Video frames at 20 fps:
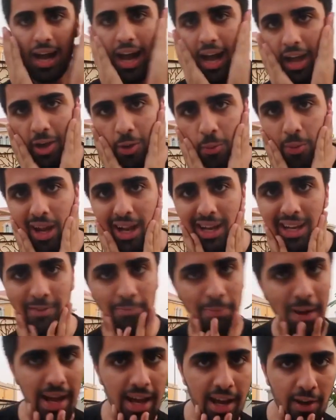I don't know, when I
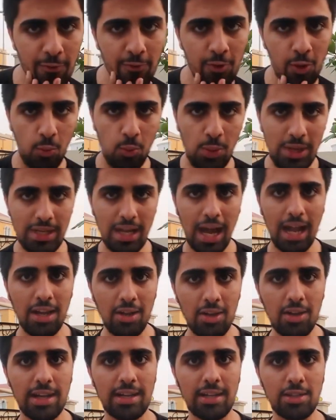leave my hair for a week, I
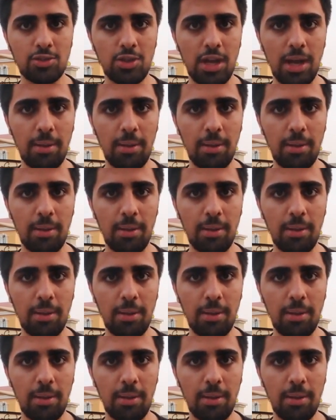look like a